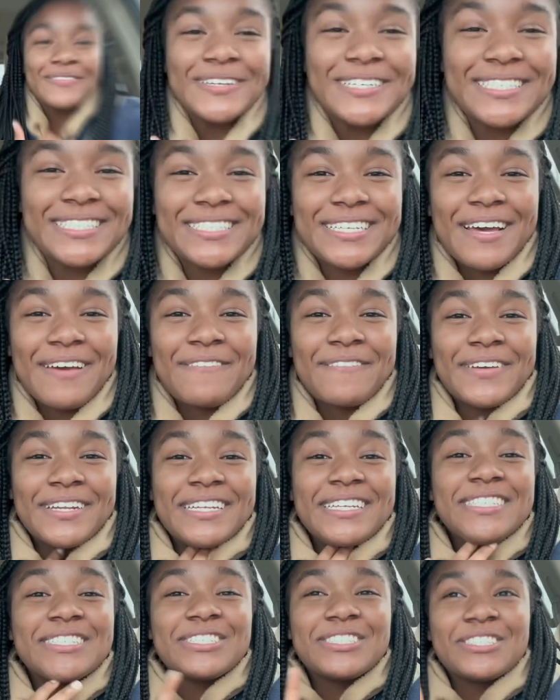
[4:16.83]
We just got
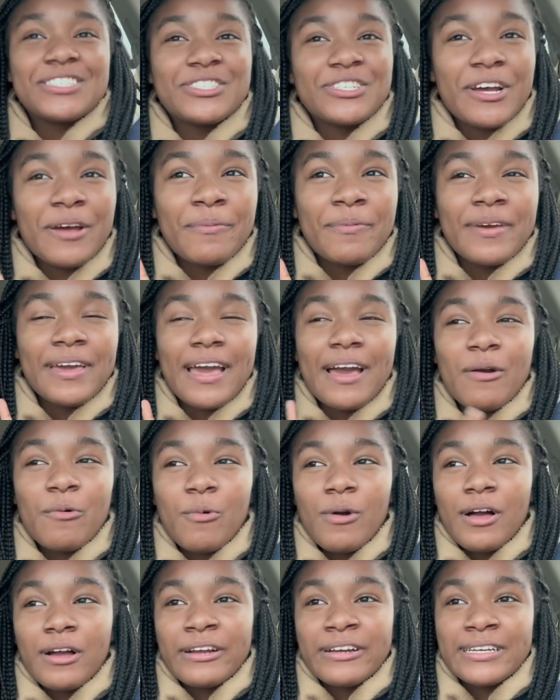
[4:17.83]
finished shopping at
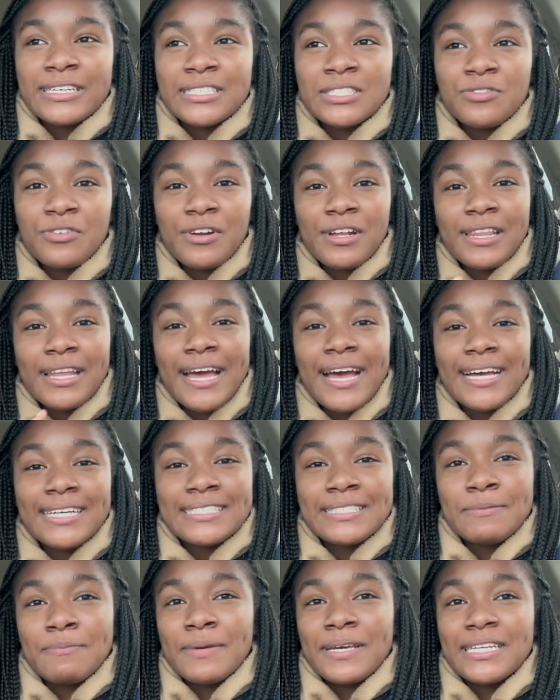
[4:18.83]
Walgreens for the
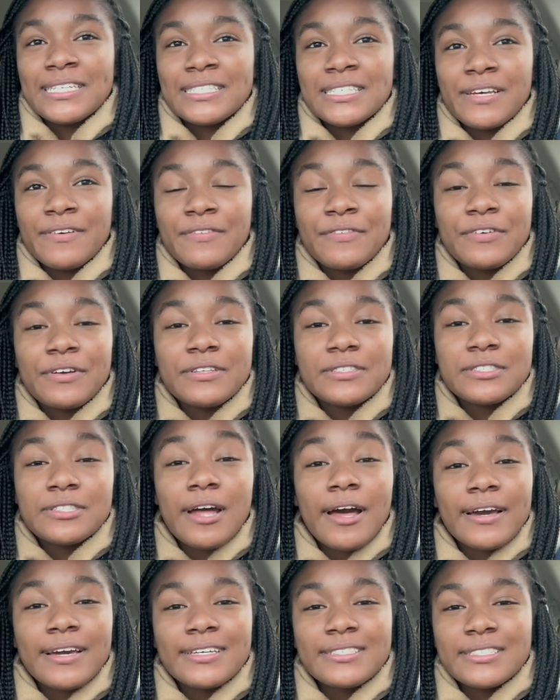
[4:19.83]
last bits of
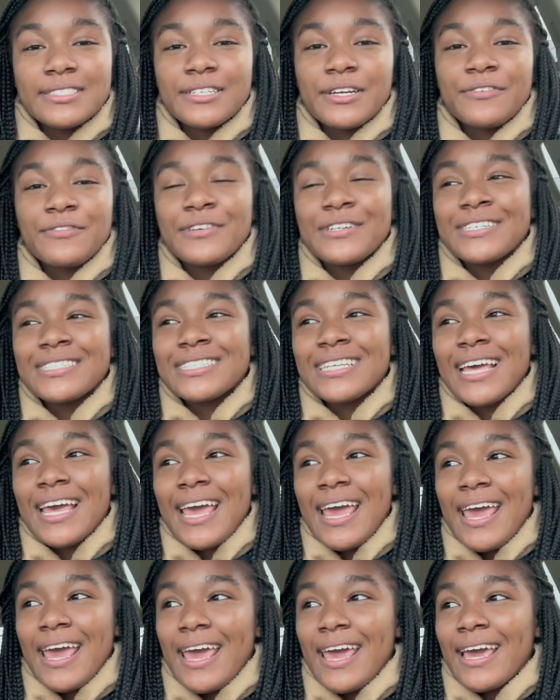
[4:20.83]
stocking stuffers,
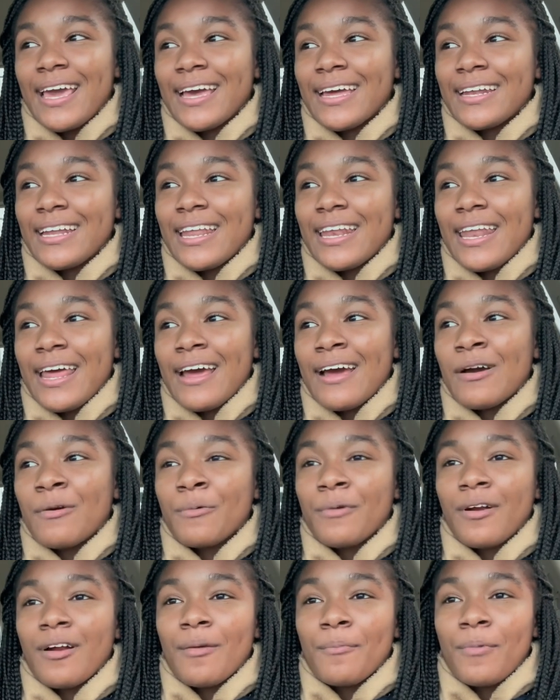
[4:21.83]
and now
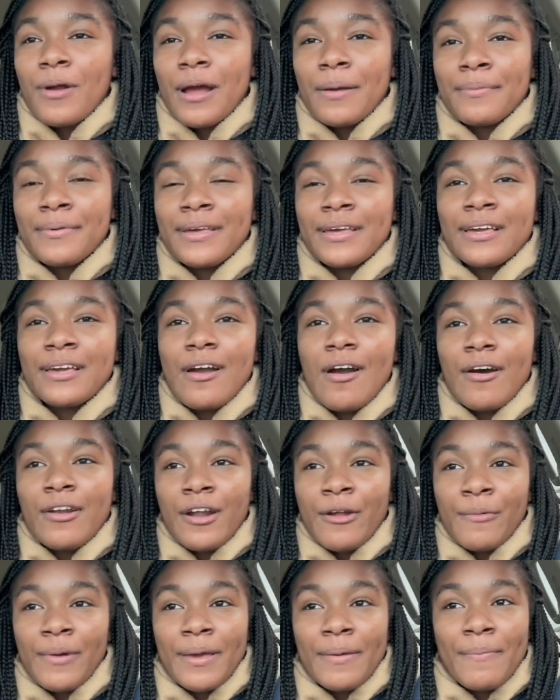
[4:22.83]
we're probably on
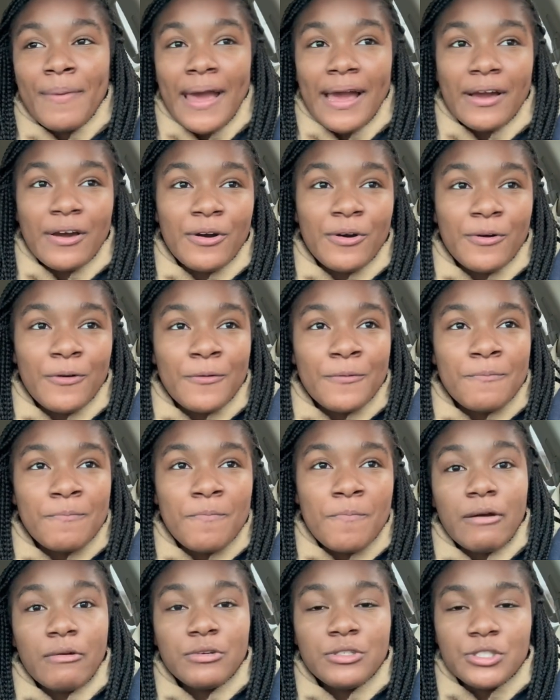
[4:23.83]
our way back home.
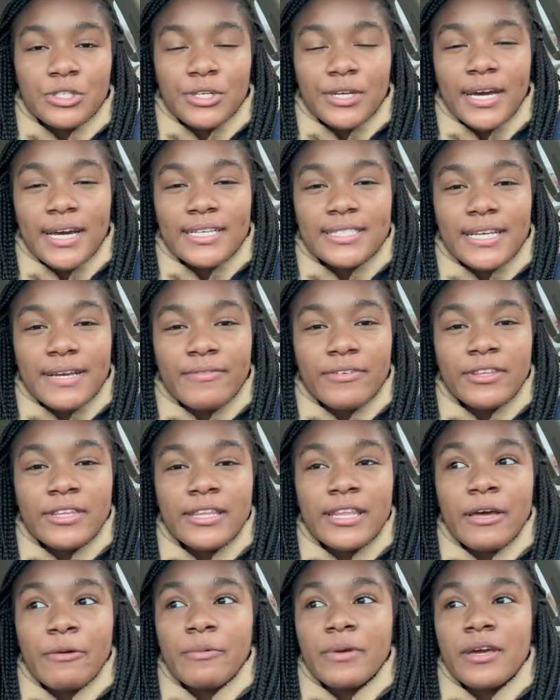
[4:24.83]
We'll show you guys everything
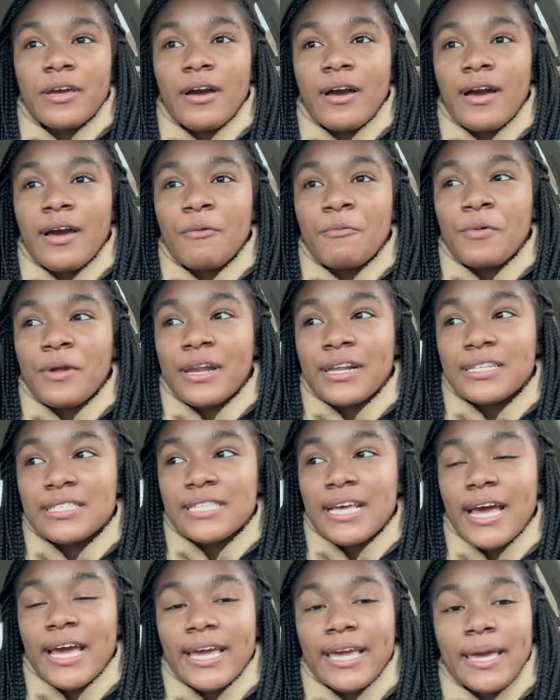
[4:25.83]
that we got once
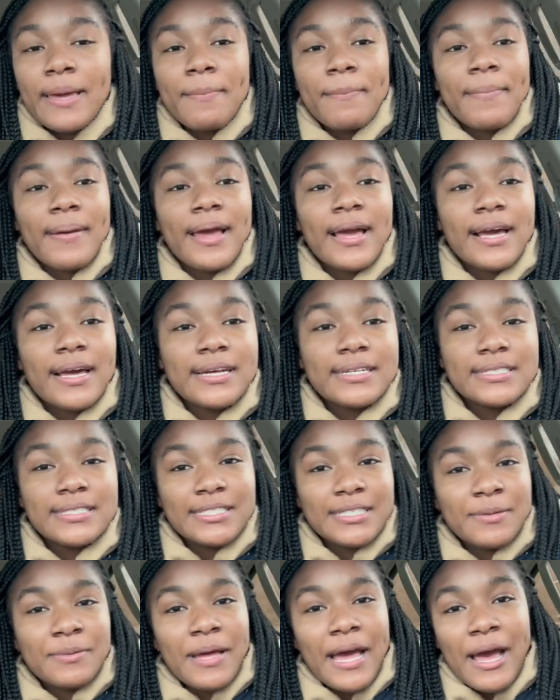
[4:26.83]
I get back to
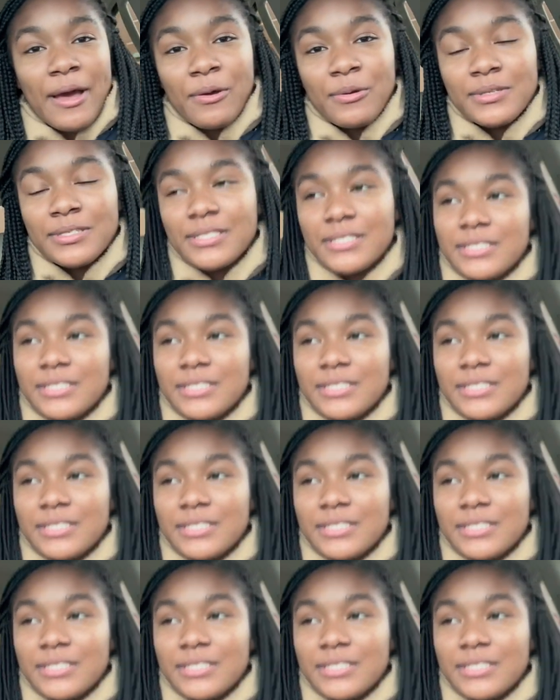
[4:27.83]
the house.